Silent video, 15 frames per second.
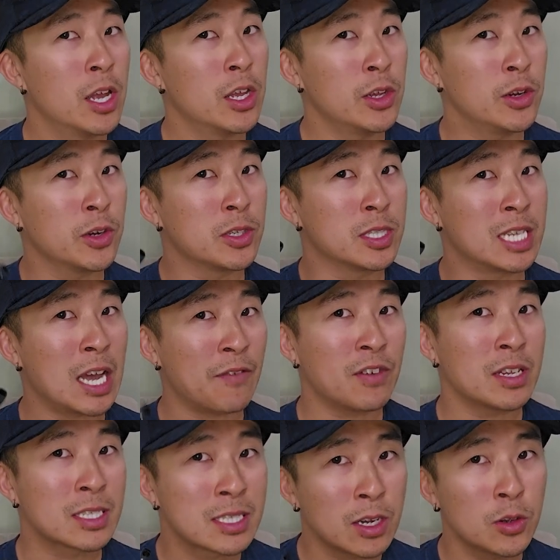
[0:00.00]
you could
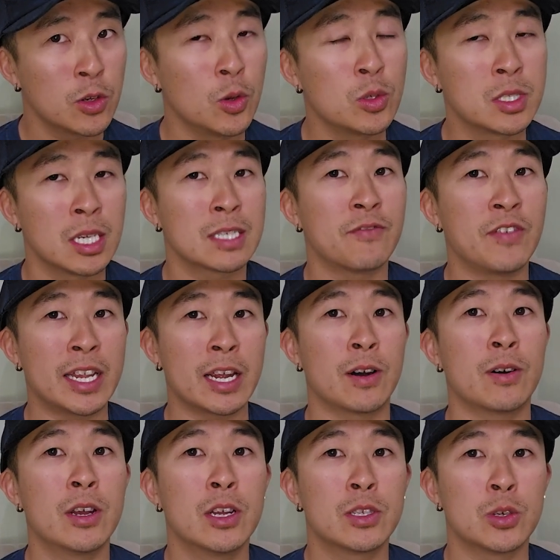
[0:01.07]
definitely still use this video